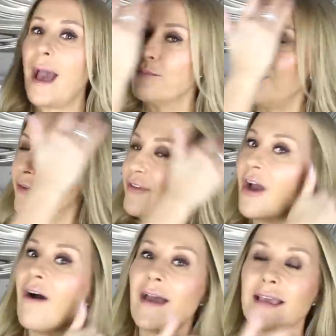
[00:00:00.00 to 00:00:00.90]
and
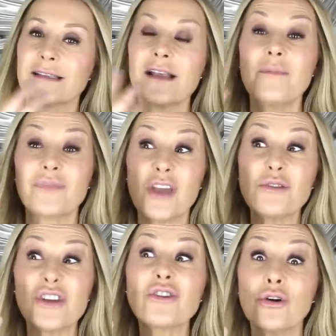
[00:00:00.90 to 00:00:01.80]
puffy eyes, they
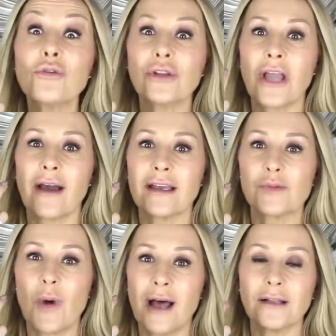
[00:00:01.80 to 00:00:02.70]
also cool the eye
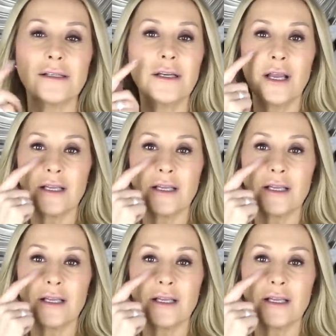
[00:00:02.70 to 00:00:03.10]
as well.